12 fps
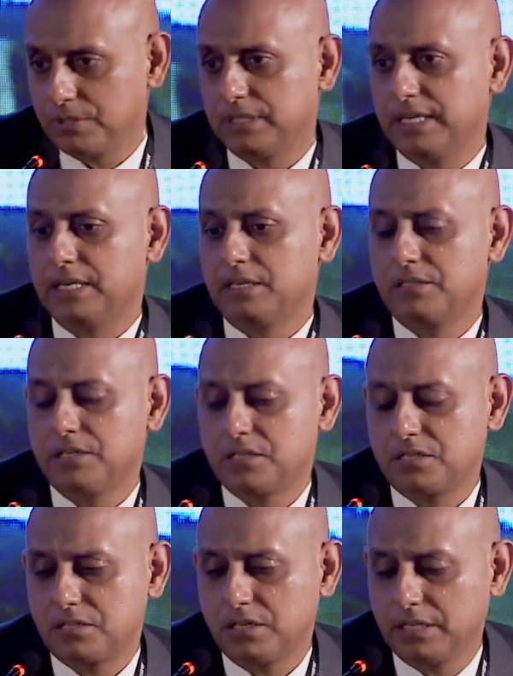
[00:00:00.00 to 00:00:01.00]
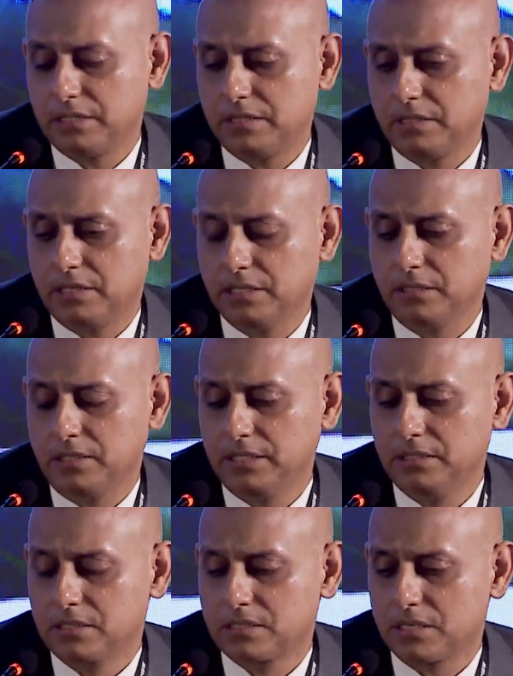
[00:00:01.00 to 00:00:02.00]
that exists in the
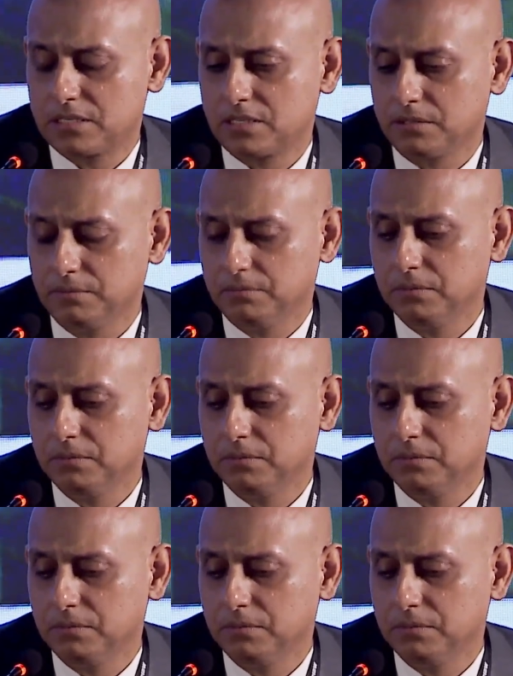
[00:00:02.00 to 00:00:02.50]
legal system,